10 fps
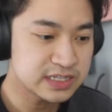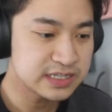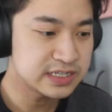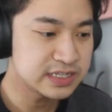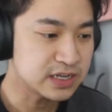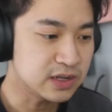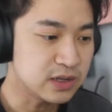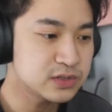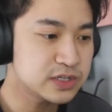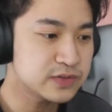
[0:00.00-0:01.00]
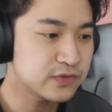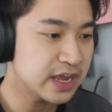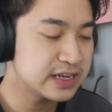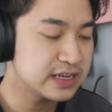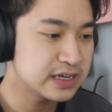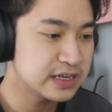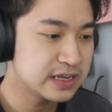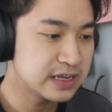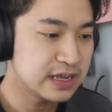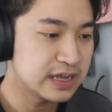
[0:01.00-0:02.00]
This is Close Friend
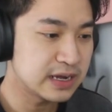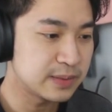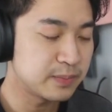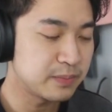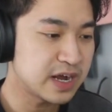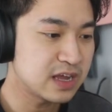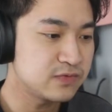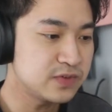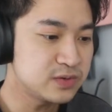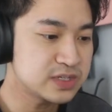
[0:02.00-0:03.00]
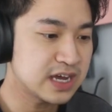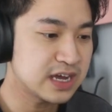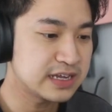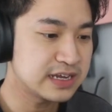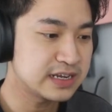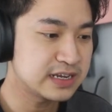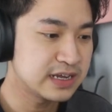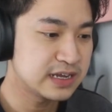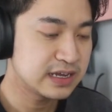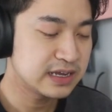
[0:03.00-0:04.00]
um, by Viu Thailand.
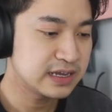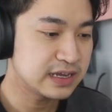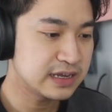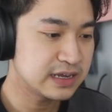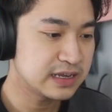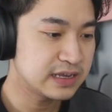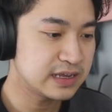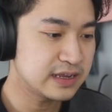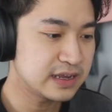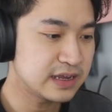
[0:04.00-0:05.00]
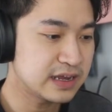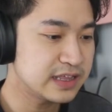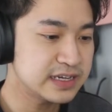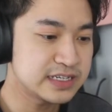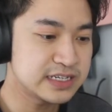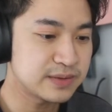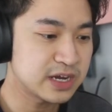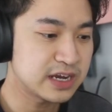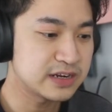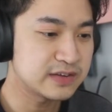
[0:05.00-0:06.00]
I think it's some
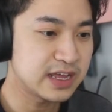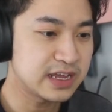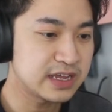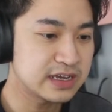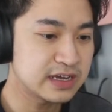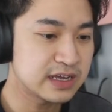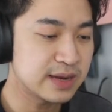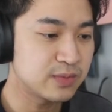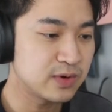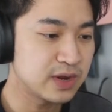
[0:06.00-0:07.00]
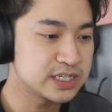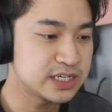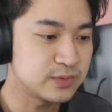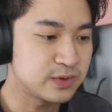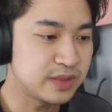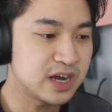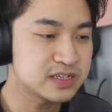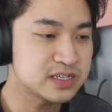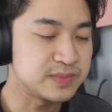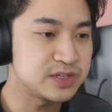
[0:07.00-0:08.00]
kind of like collaboration with
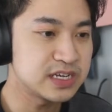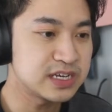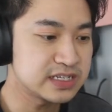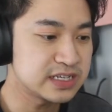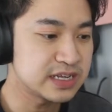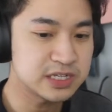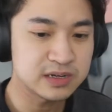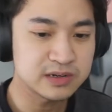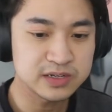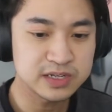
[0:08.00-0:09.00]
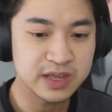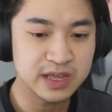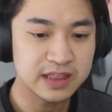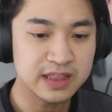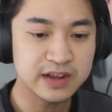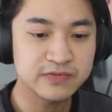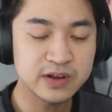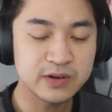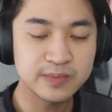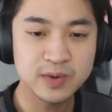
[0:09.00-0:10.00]
Box Music and Samsung or something like that, if I
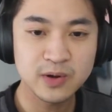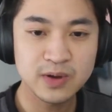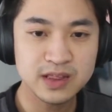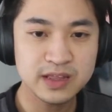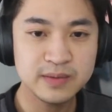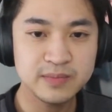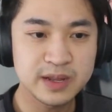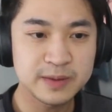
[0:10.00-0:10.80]
remember correctly. But